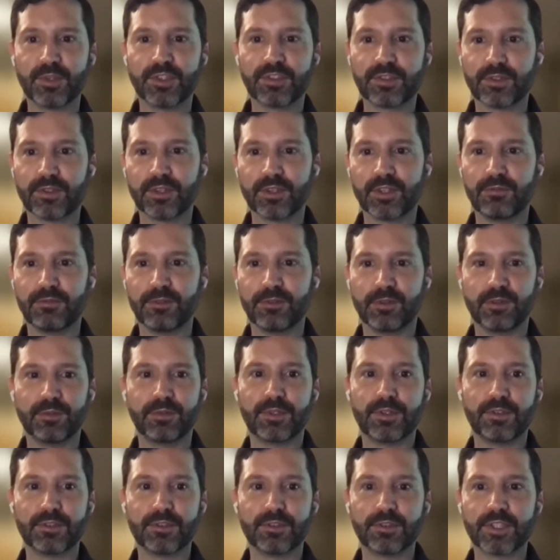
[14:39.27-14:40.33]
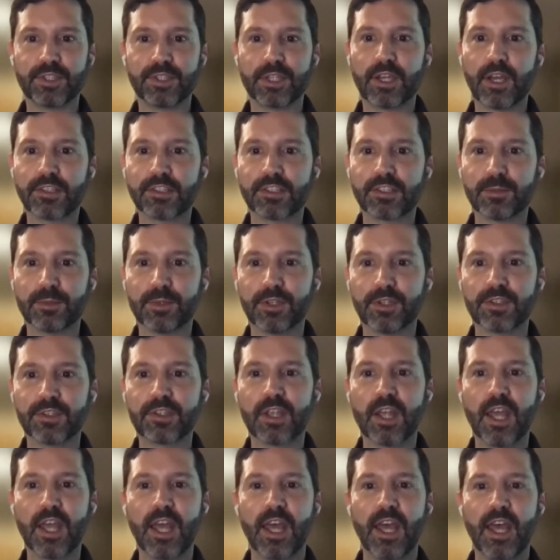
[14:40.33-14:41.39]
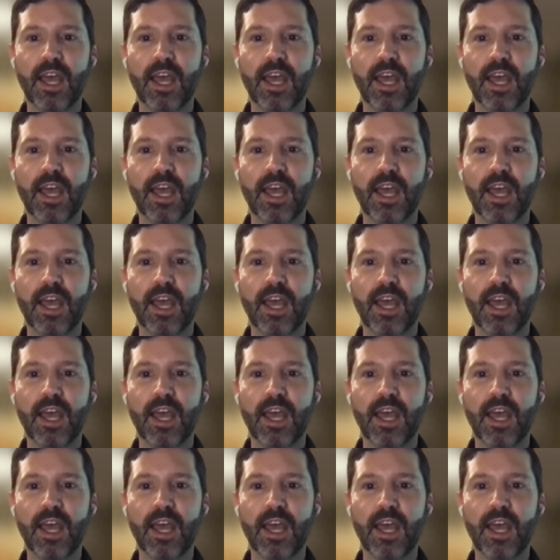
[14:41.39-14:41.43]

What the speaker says: but certainly for users and customers,